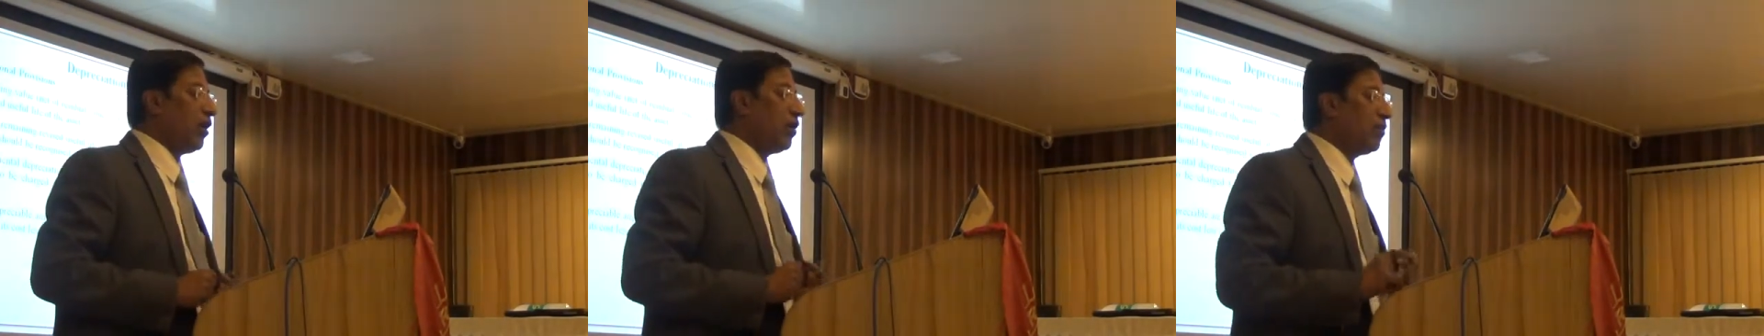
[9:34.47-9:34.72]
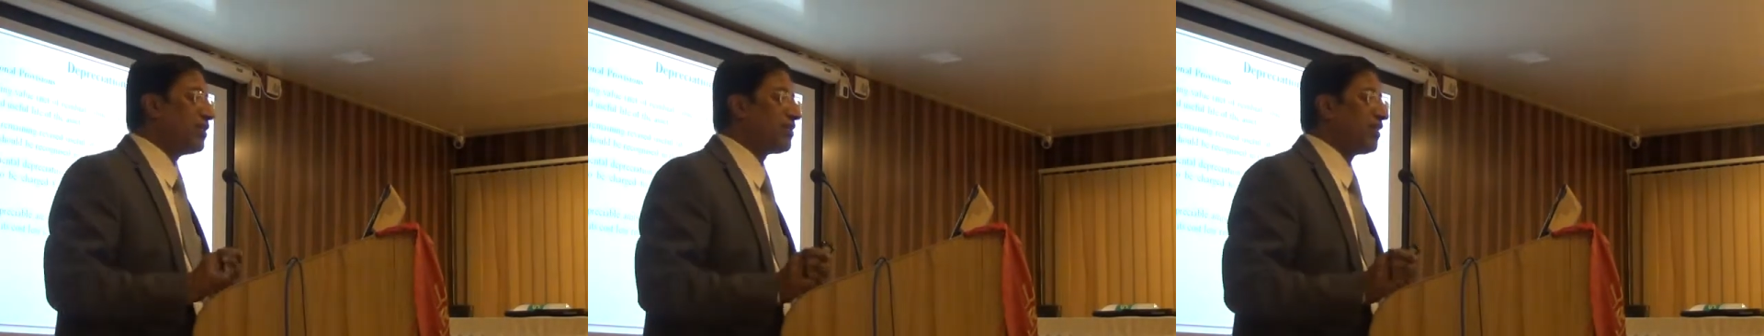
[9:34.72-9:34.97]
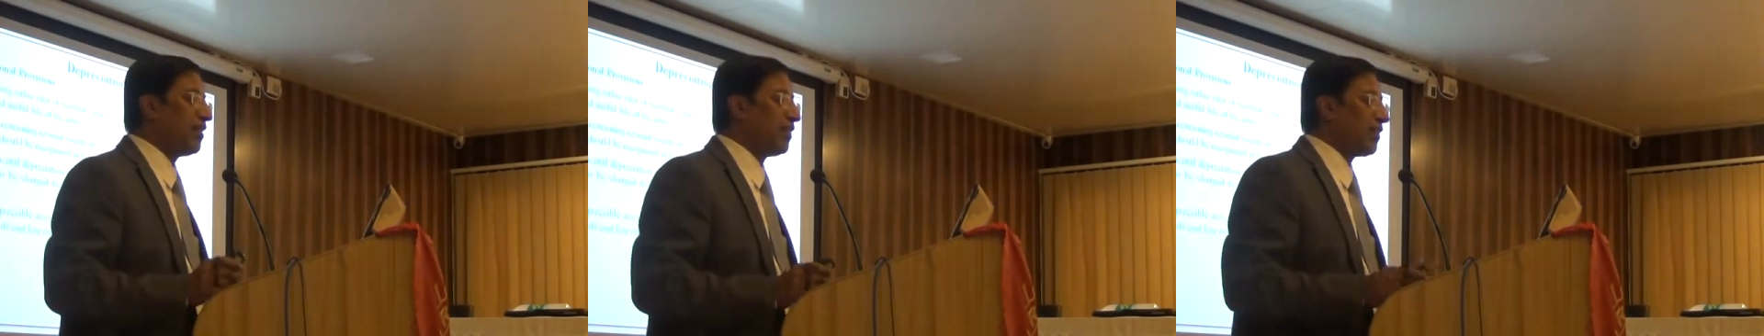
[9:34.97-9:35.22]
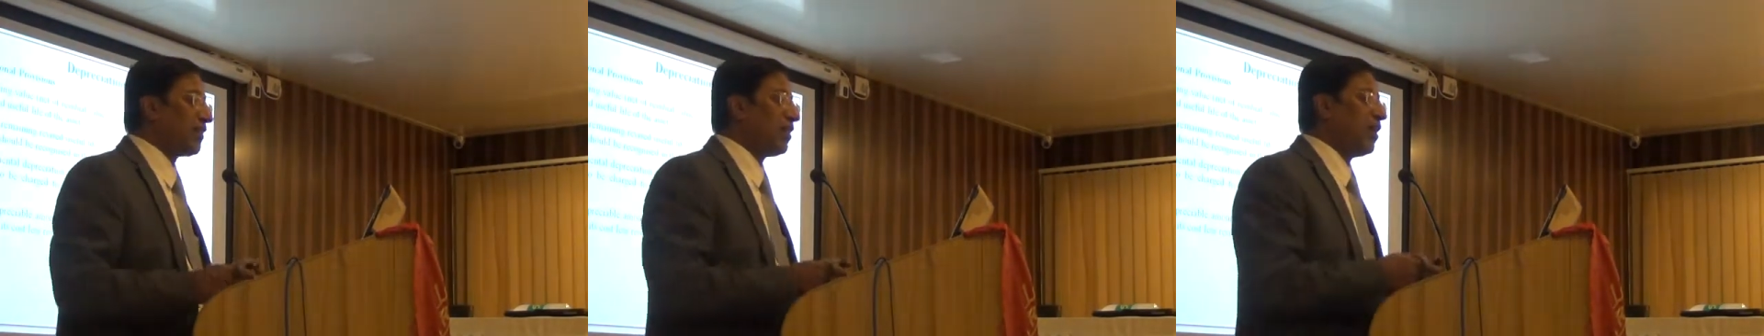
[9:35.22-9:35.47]
which
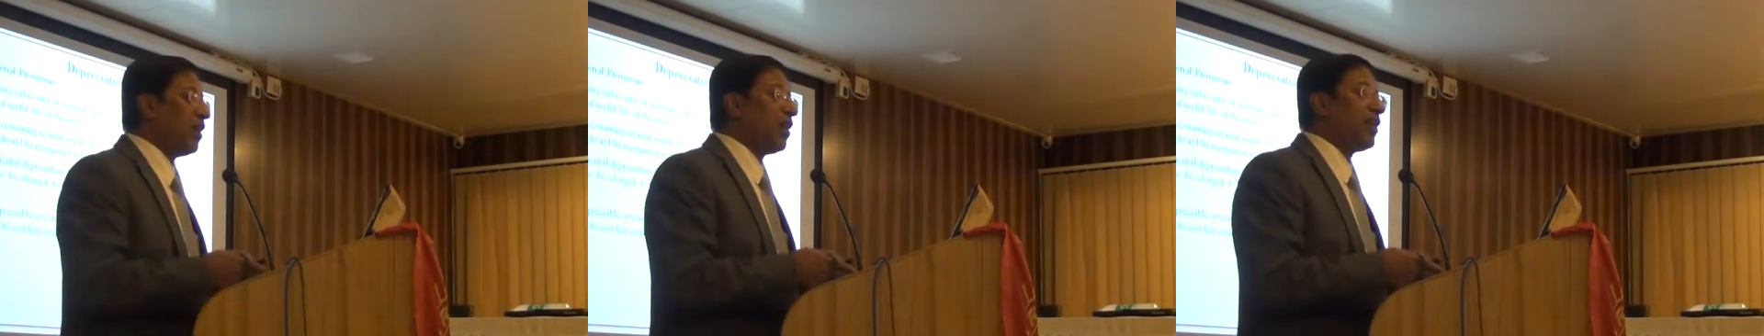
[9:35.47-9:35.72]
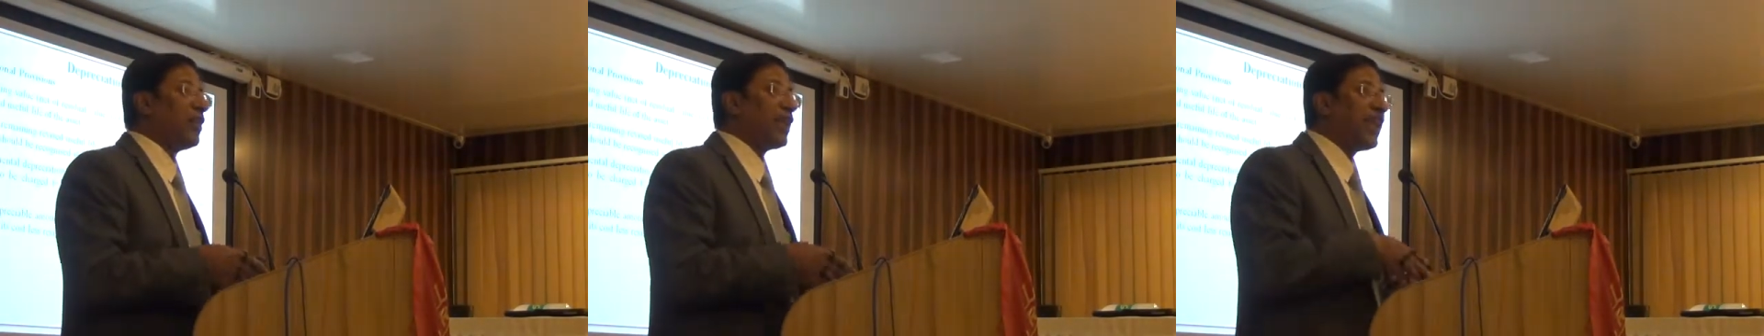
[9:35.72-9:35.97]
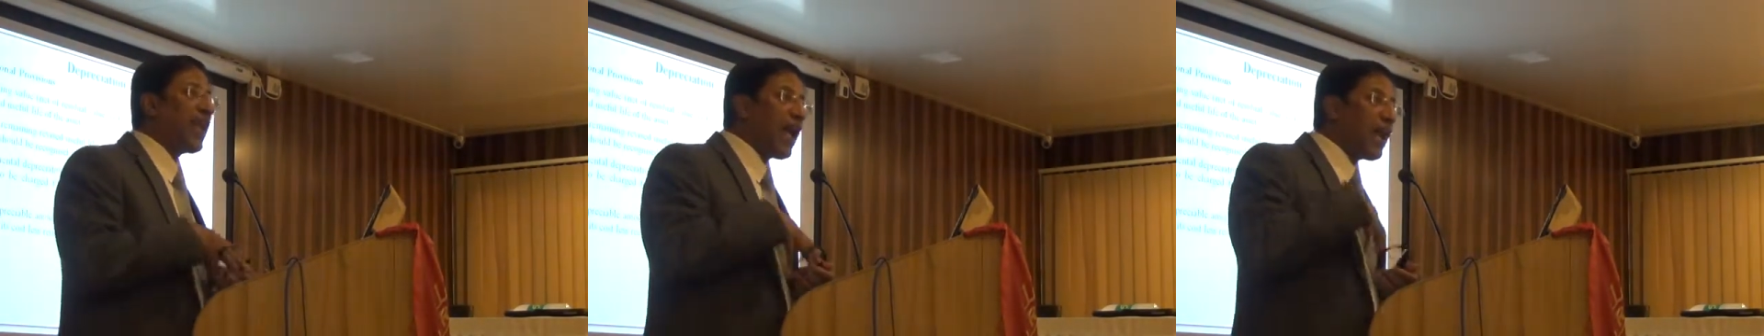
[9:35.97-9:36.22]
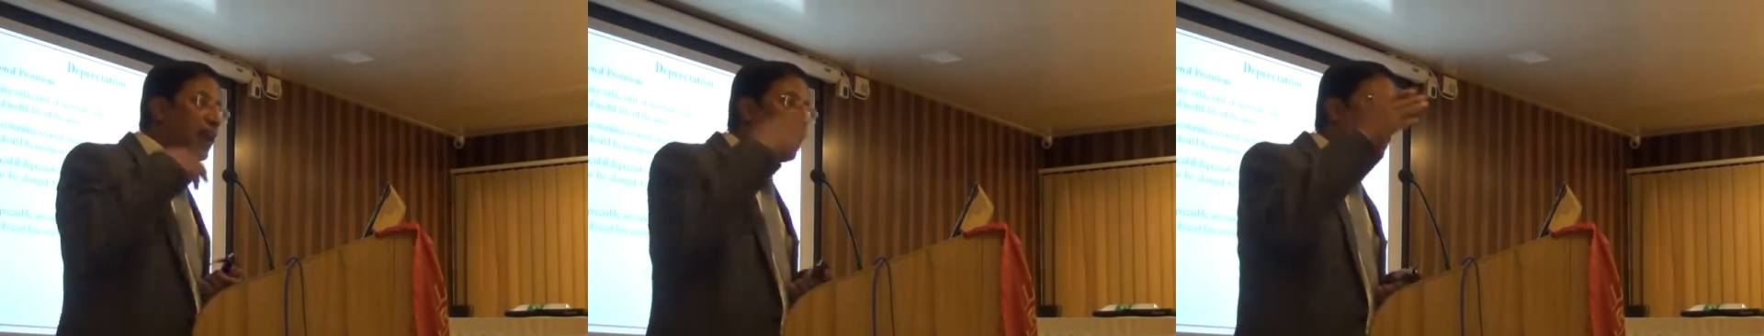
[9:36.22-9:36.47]
says the
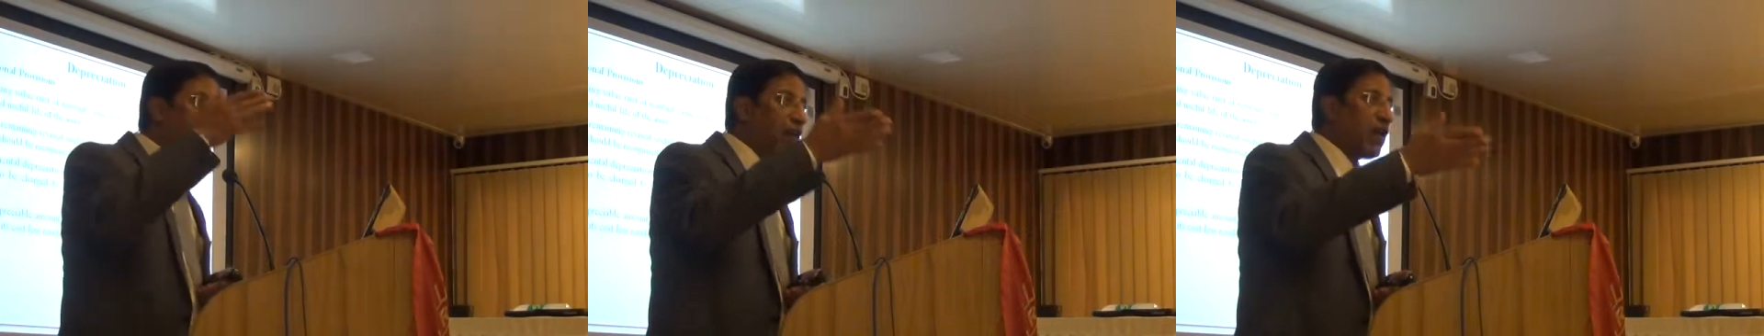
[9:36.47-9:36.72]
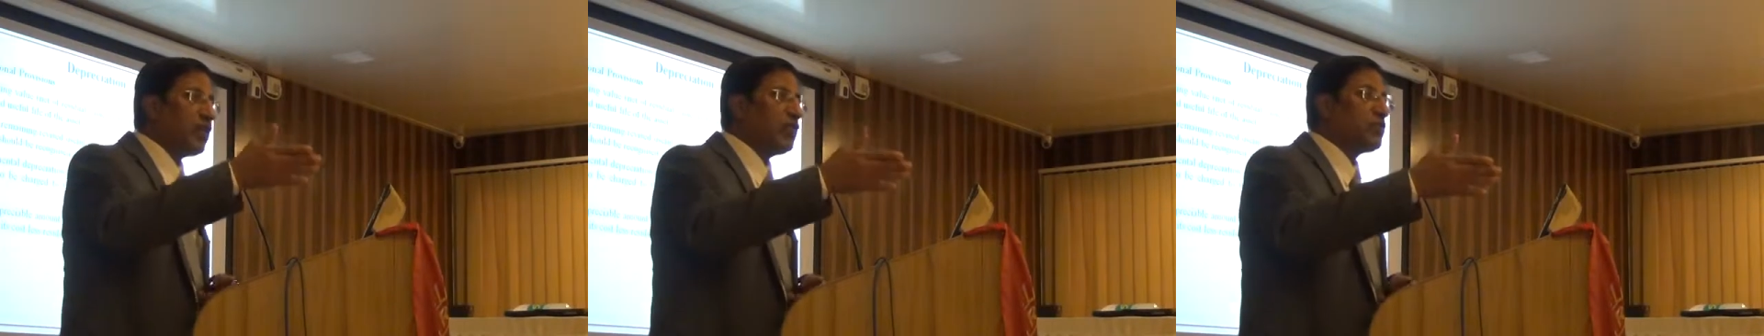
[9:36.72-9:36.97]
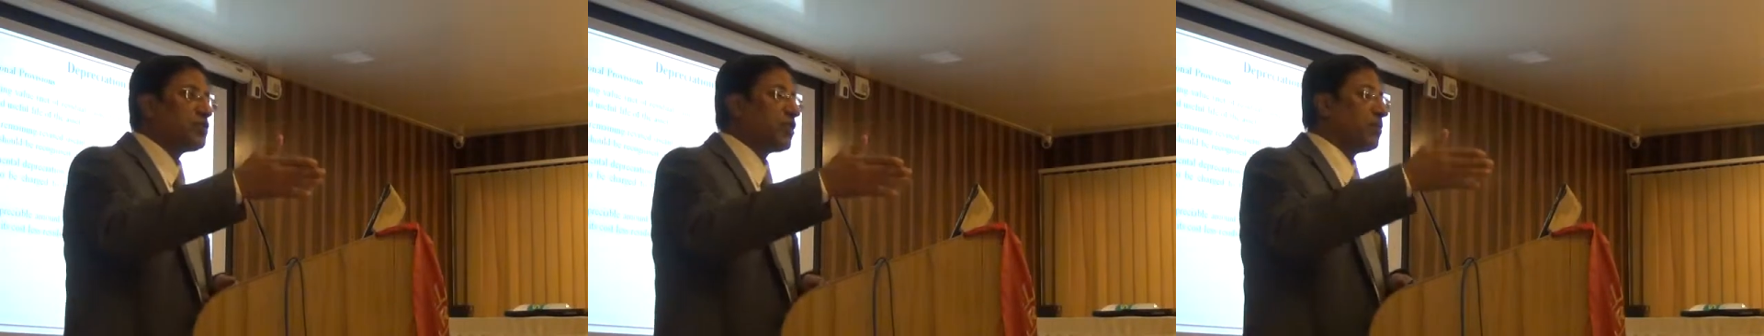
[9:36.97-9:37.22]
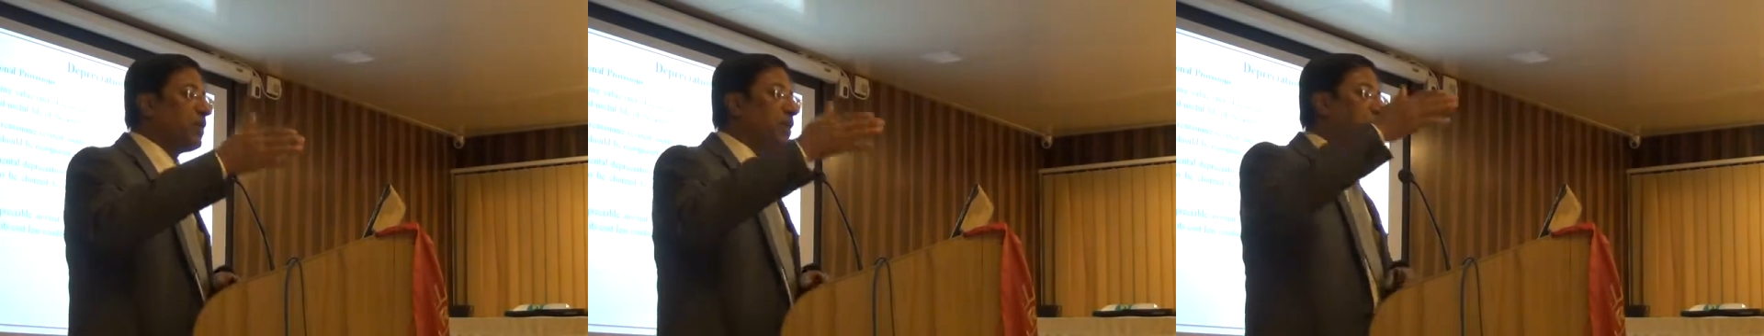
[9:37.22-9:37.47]
carrying value
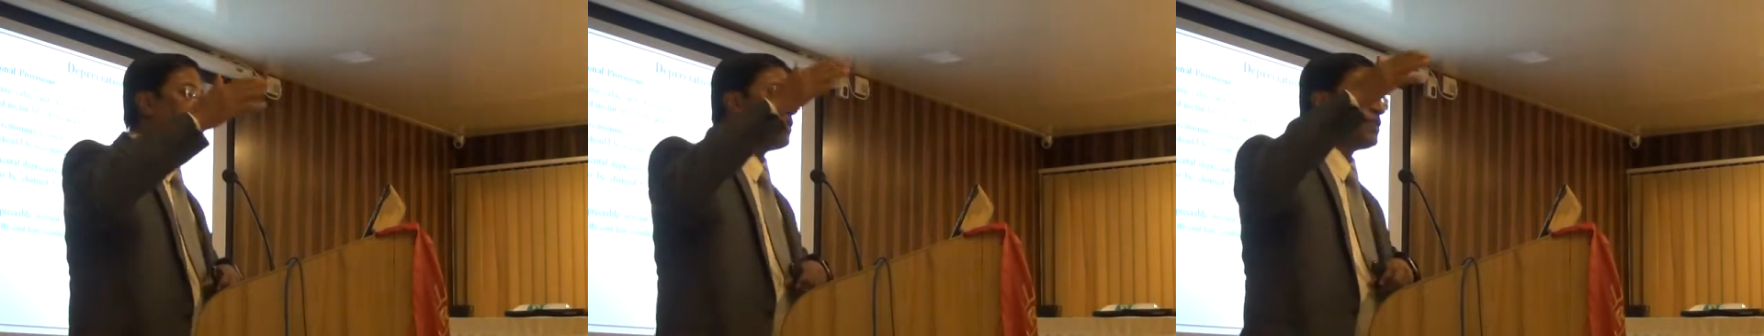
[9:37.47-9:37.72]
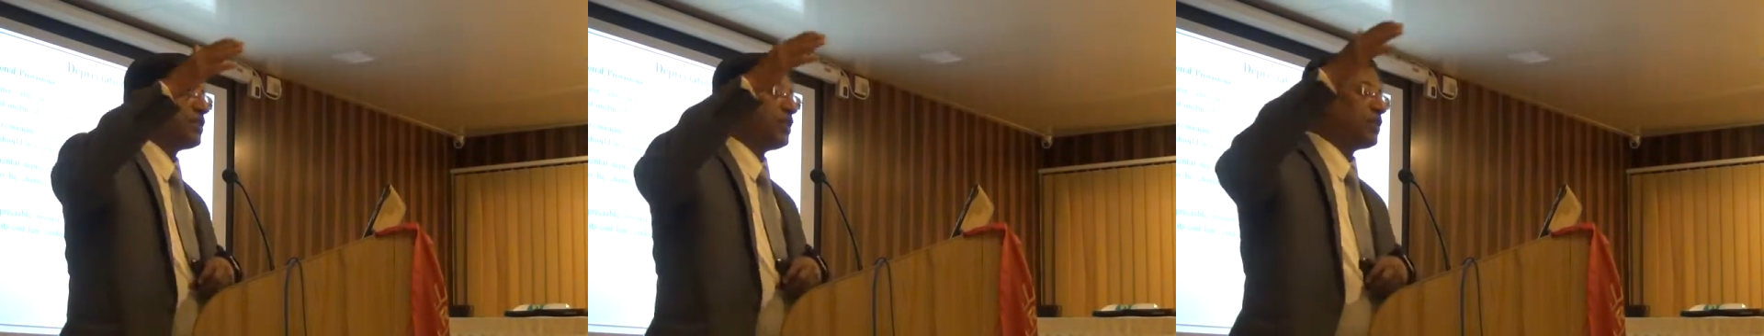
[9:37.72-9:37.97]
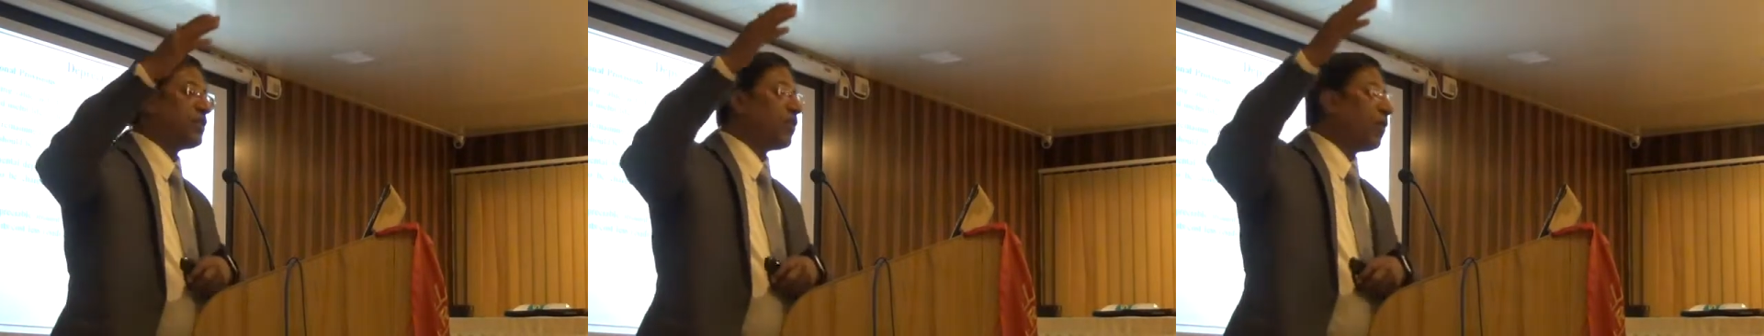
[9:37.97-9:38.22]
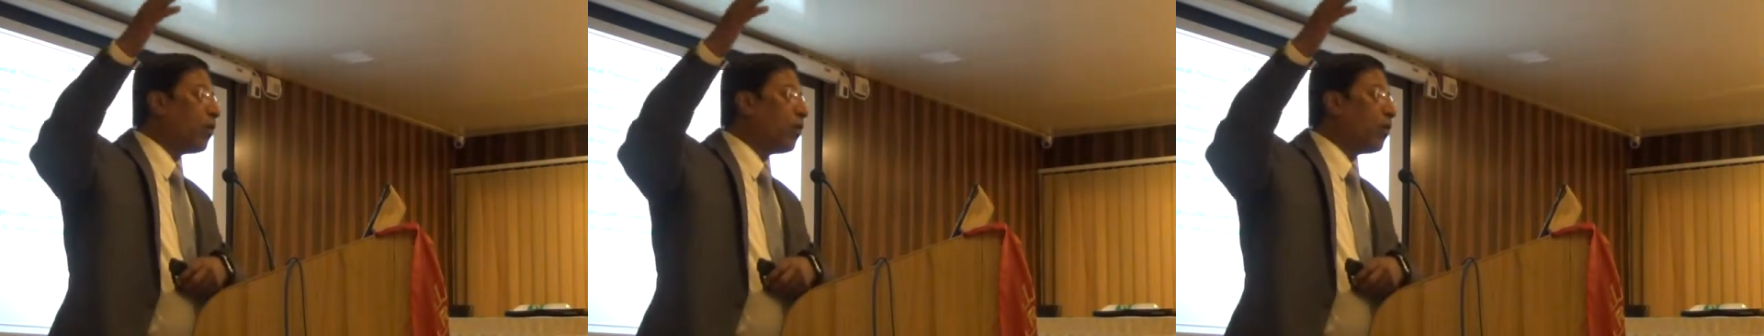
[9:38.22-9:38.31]
shall be depreciated